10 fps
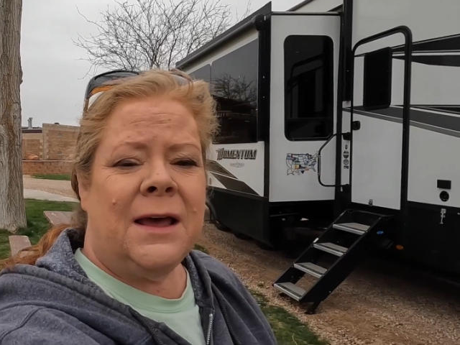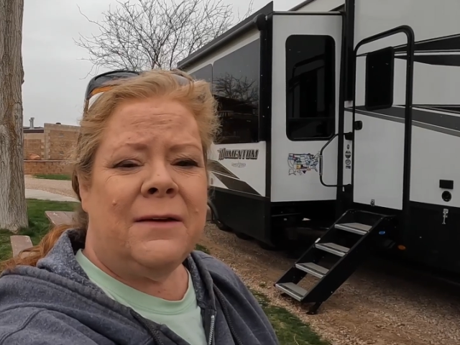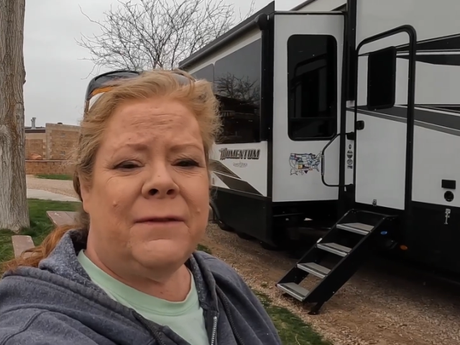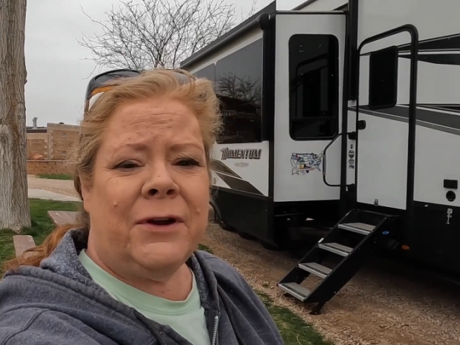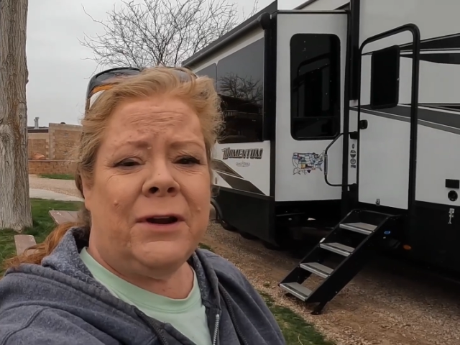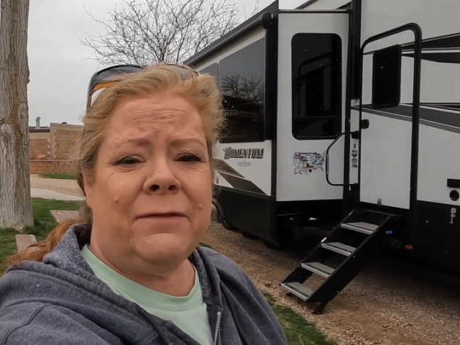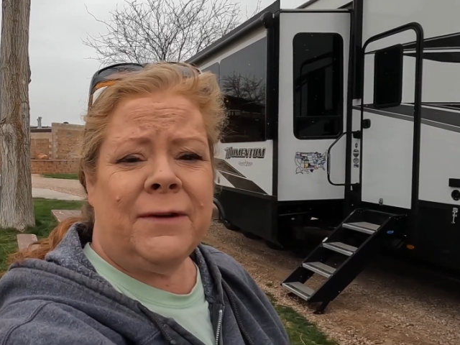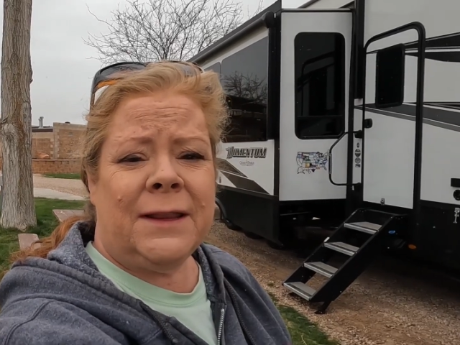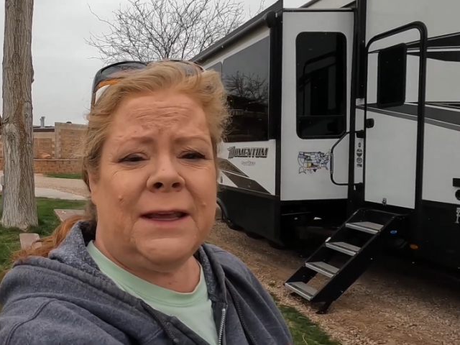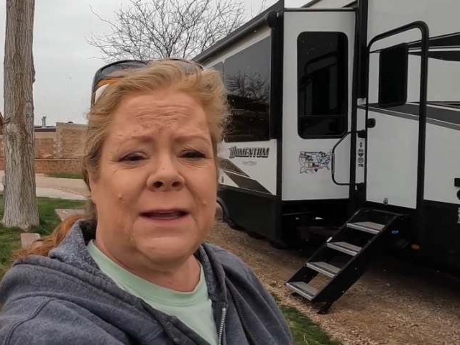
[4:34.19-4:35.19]
very
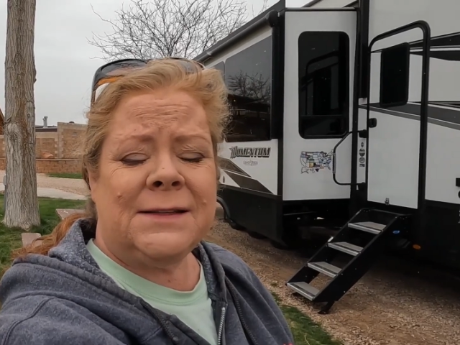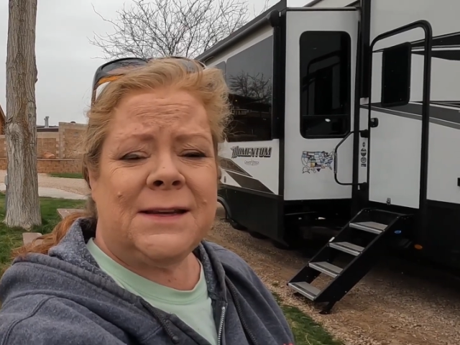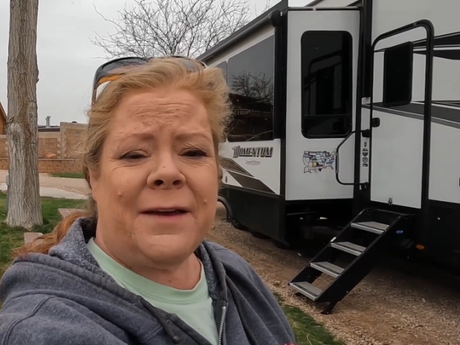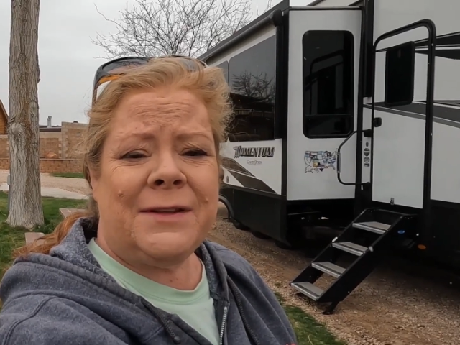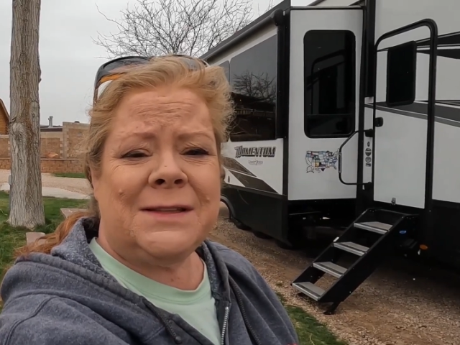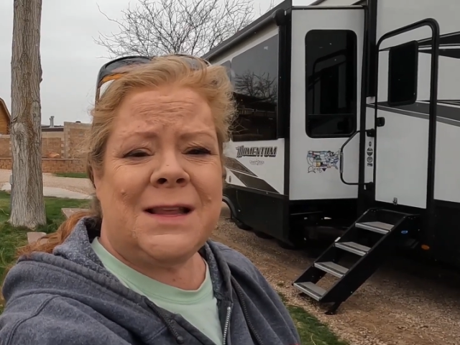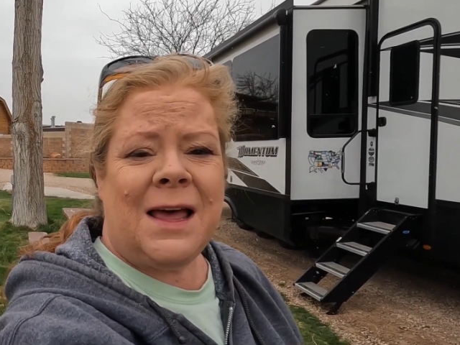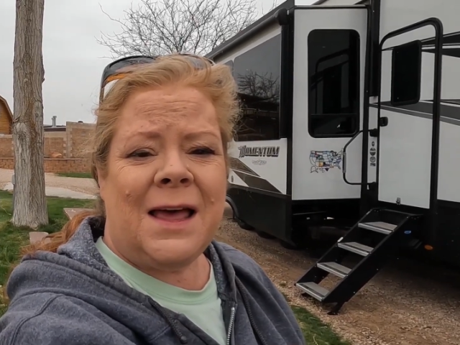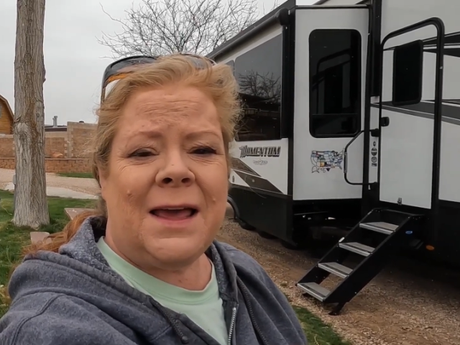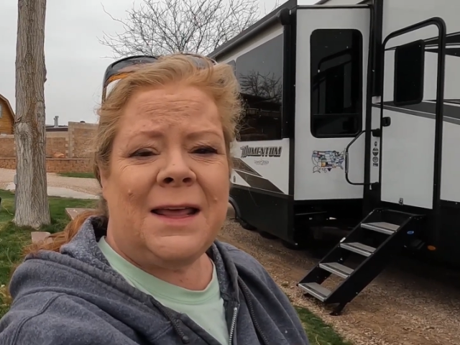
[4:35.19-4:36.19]
friendly staff
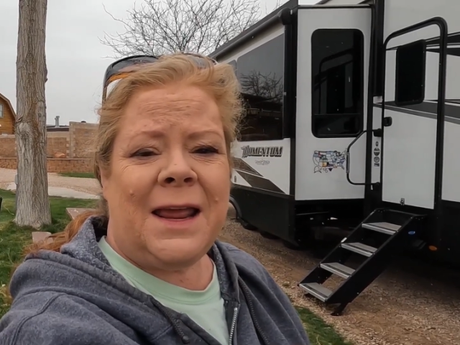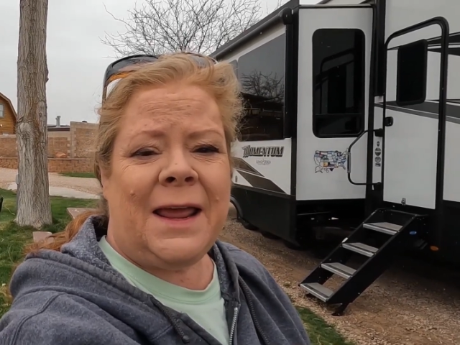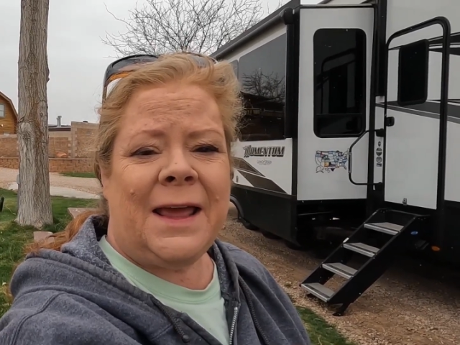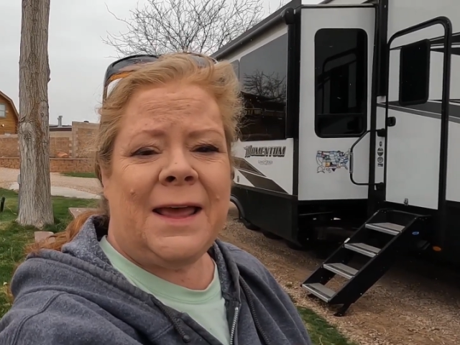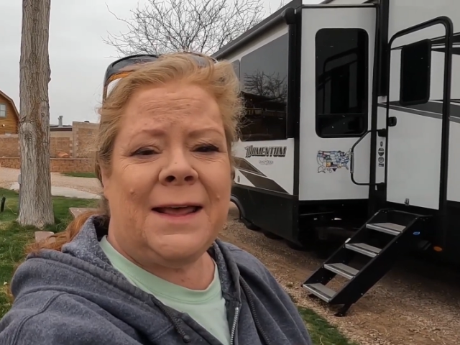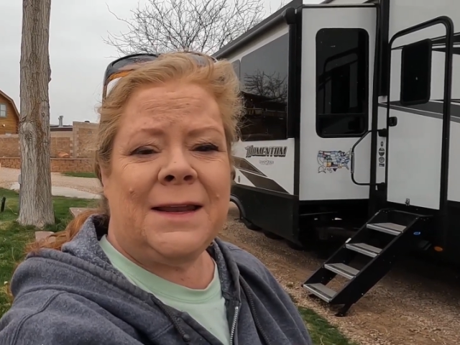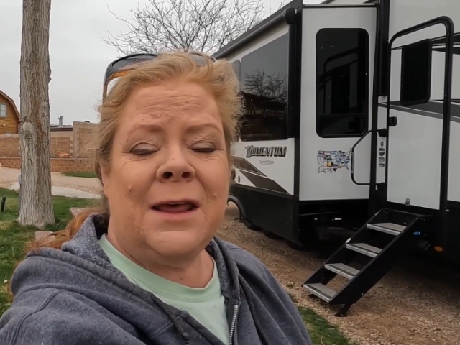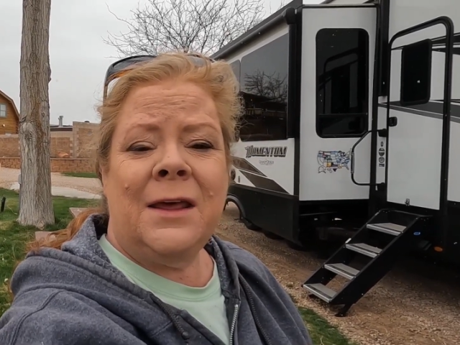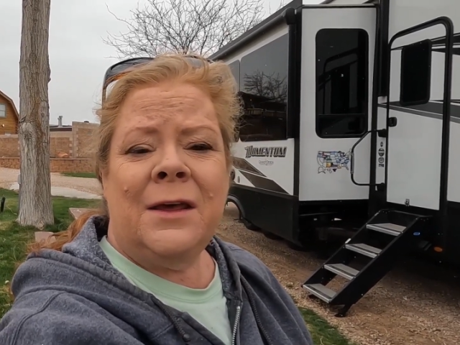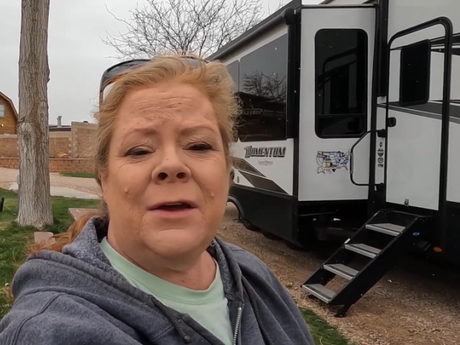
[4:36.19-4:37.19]
inside, and
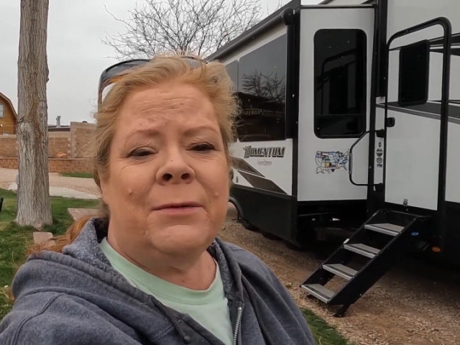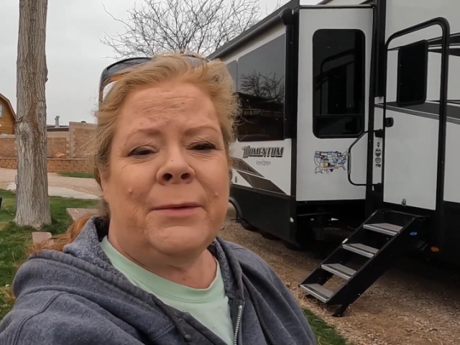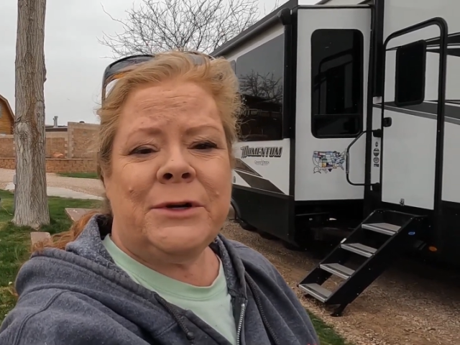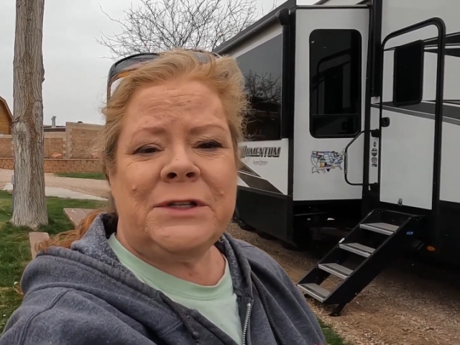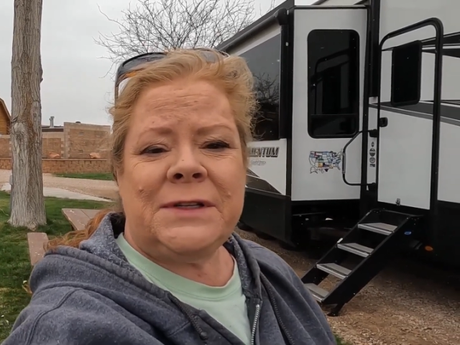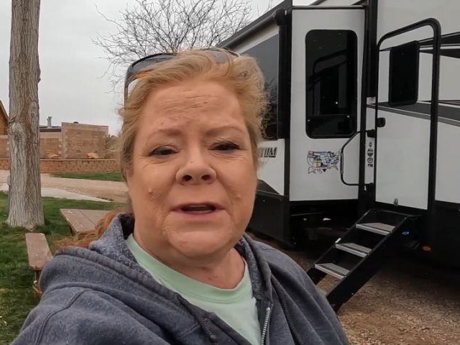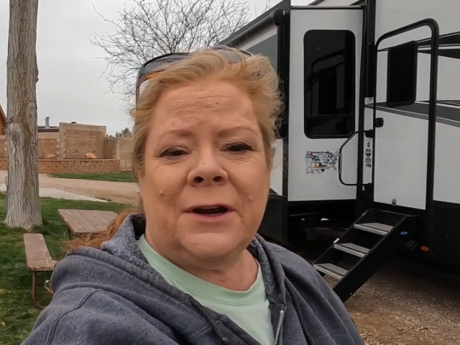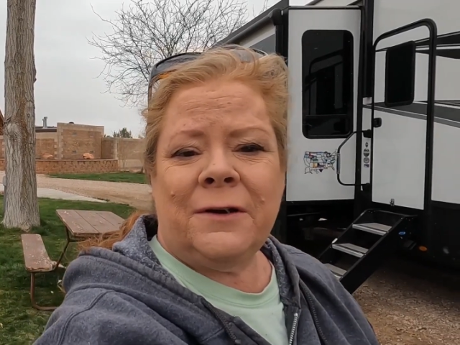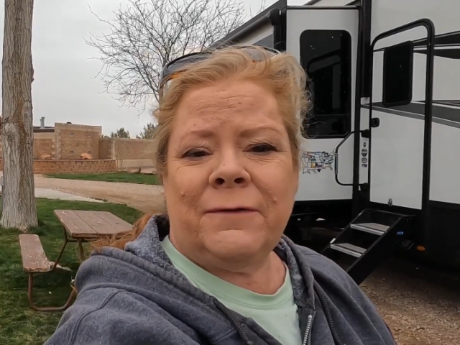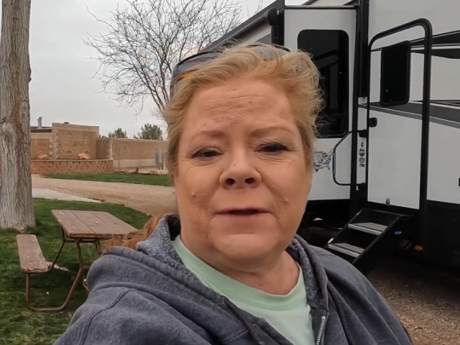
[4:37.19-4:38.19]
we were just
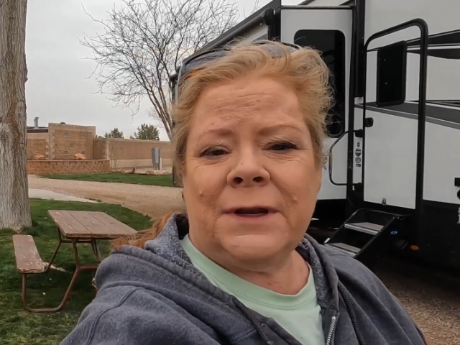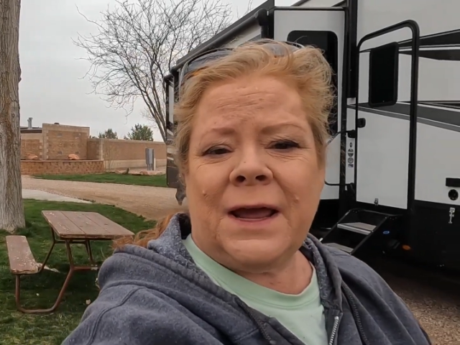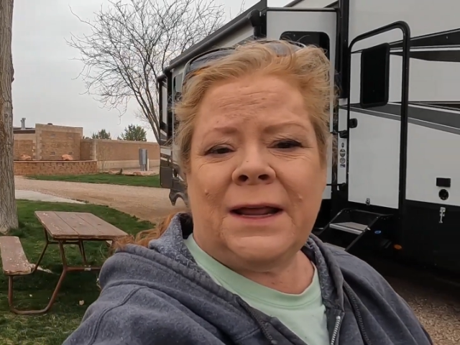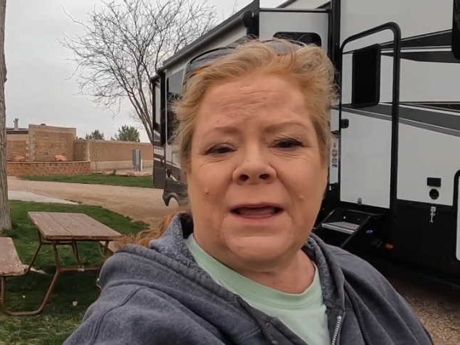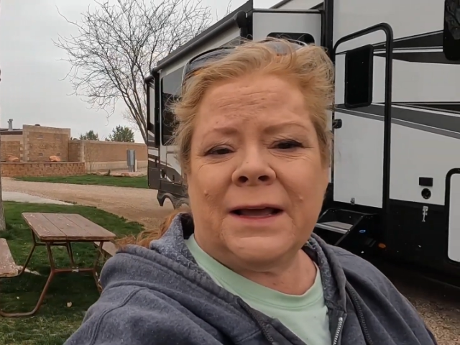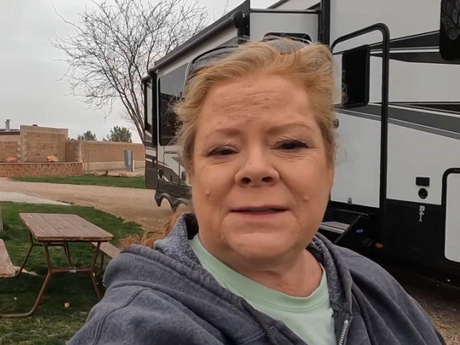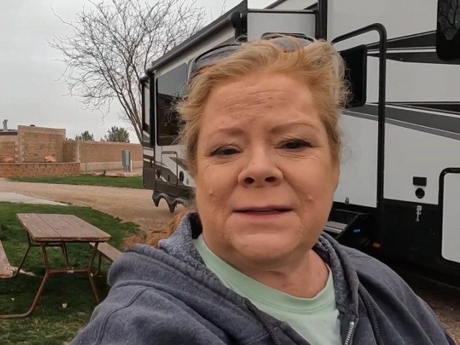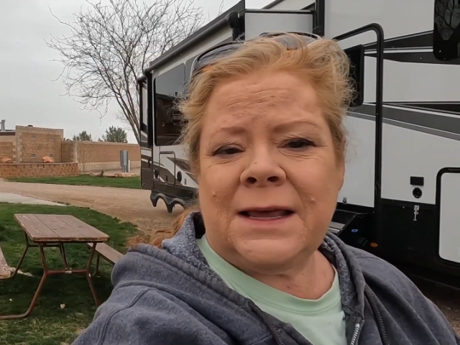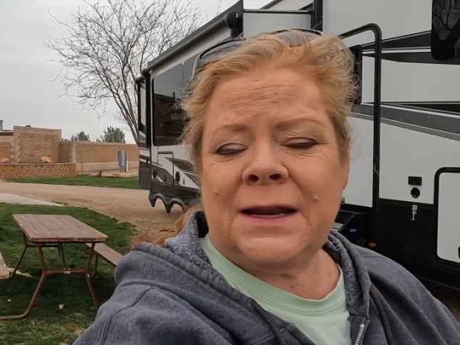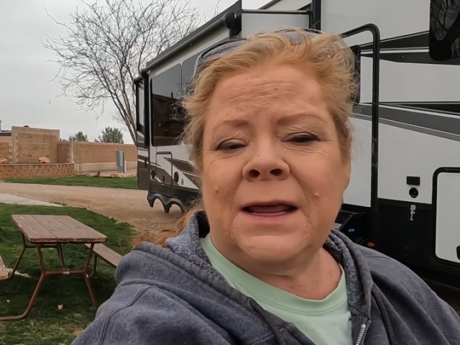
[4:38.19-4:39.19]
here for the night, like I
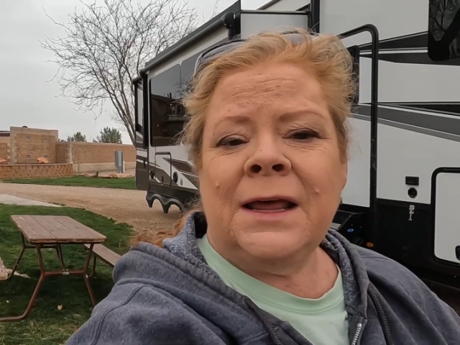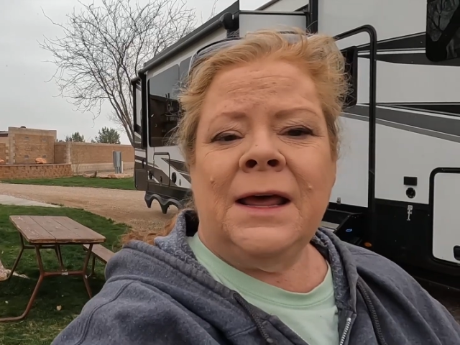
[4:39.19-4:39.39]
said.